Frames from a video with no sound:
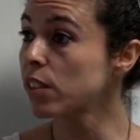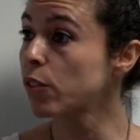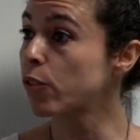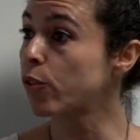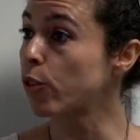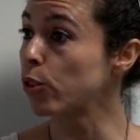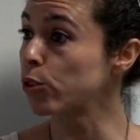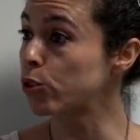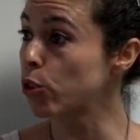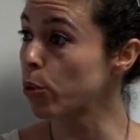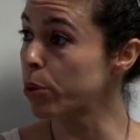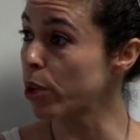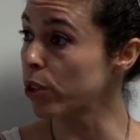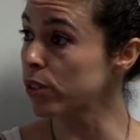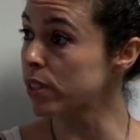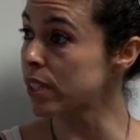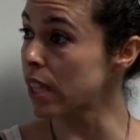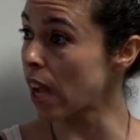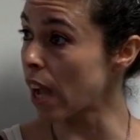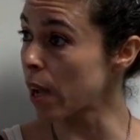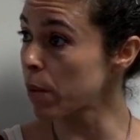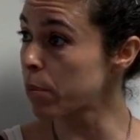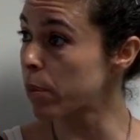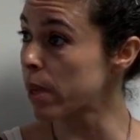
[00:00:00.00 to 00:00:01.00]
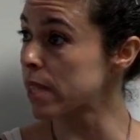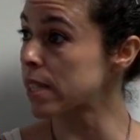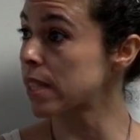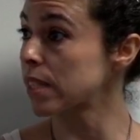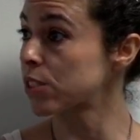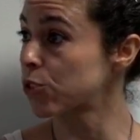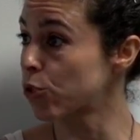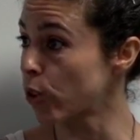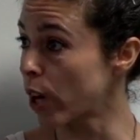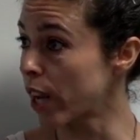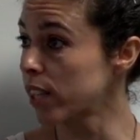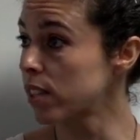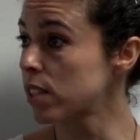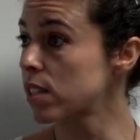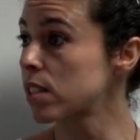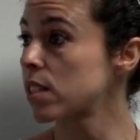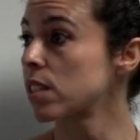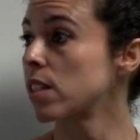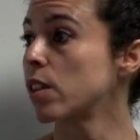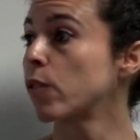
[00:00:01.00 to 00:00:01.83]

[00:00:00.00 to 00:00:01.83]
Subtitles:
the photobiont type as a trait,